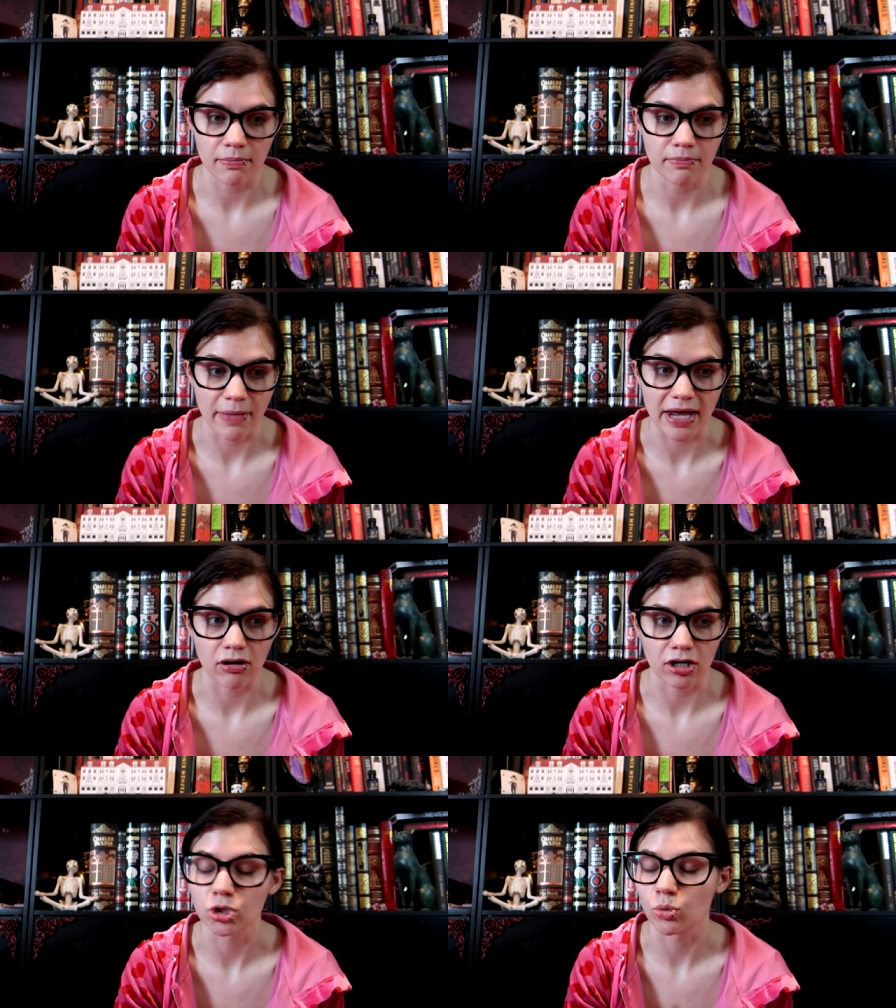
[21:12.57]
men
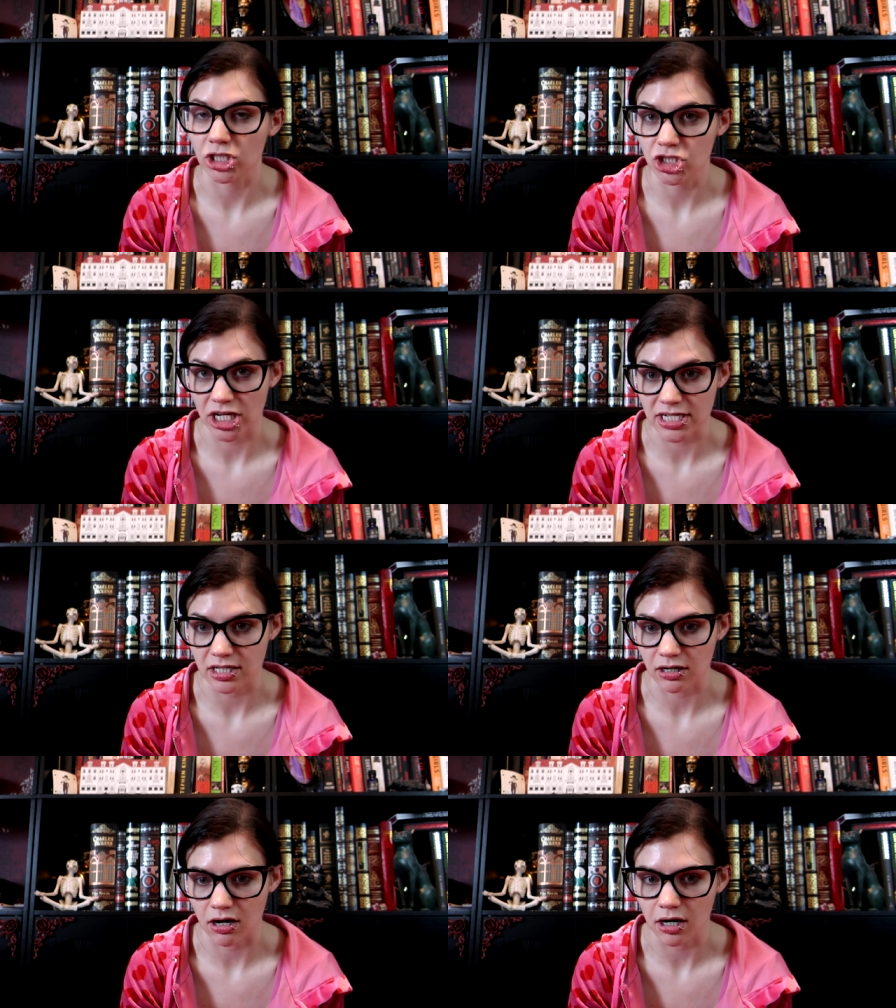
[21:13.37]
are who are
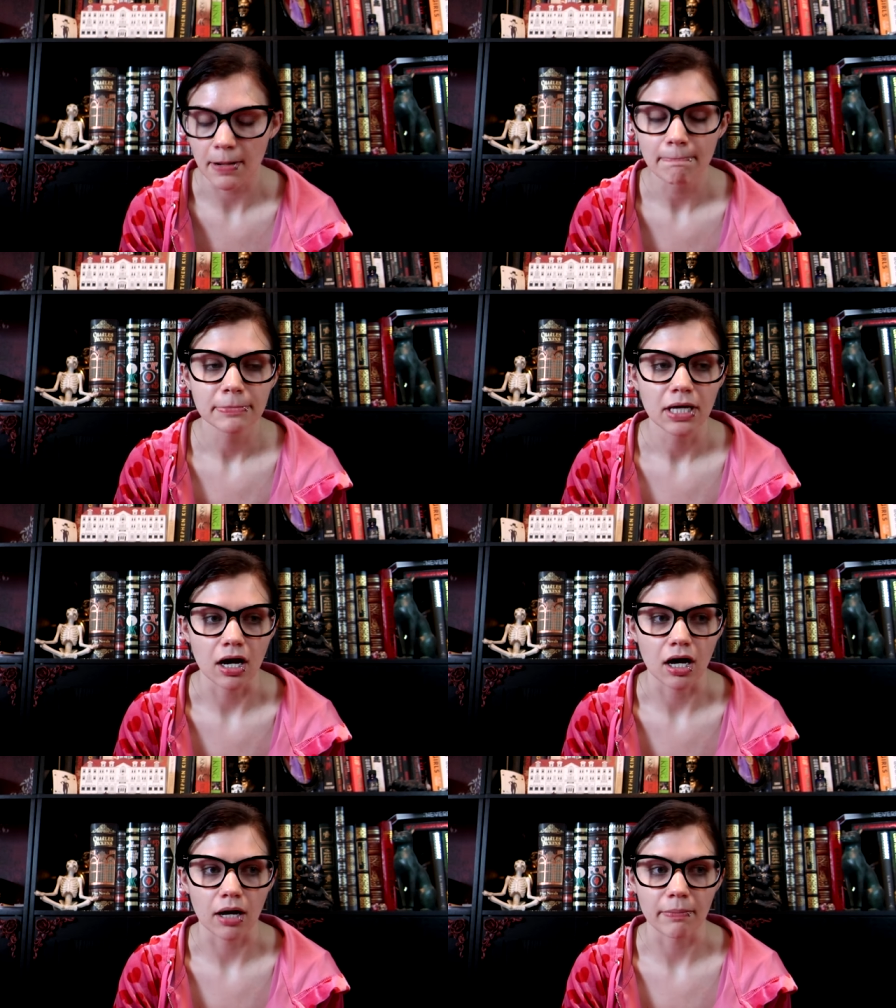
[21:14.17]
chasing her
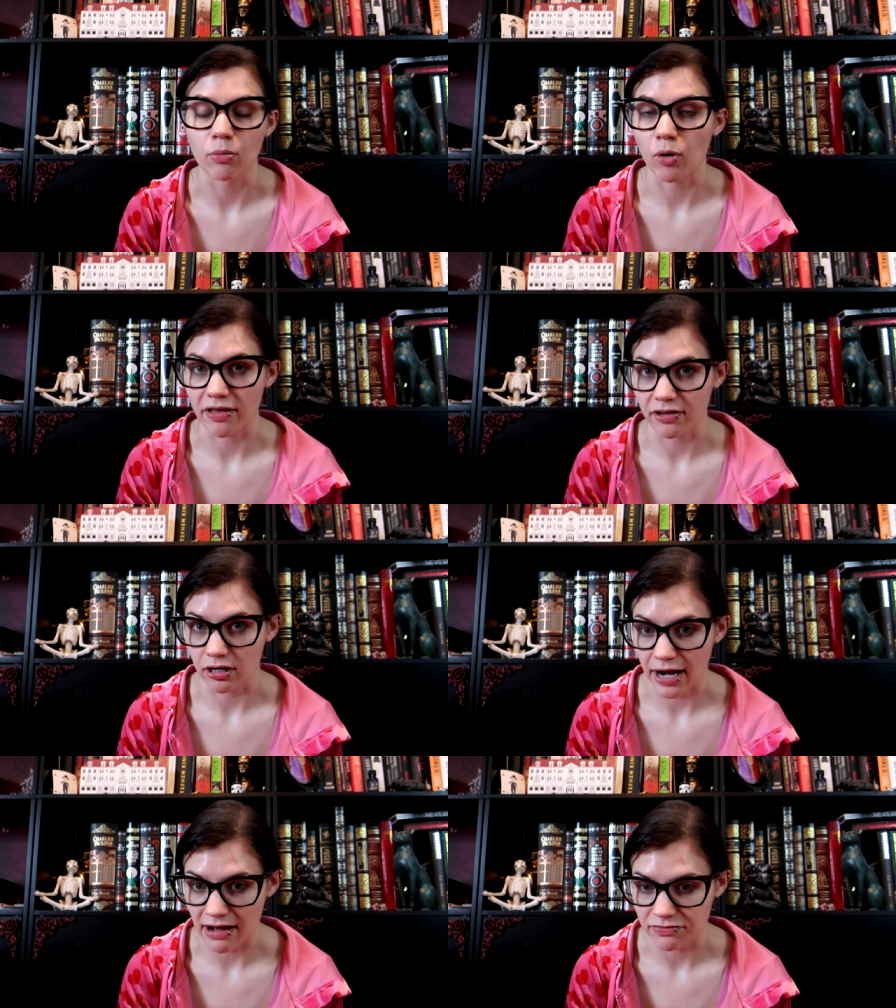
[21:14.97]
um, and why
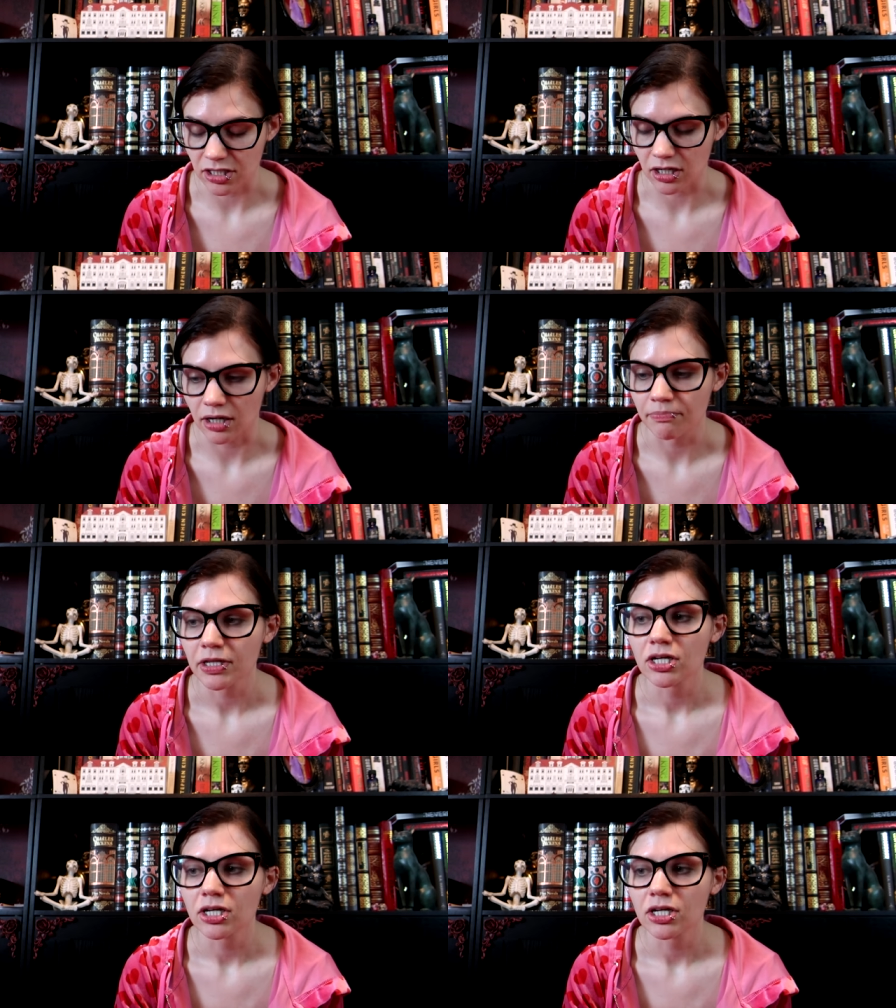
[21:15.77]
they're after her.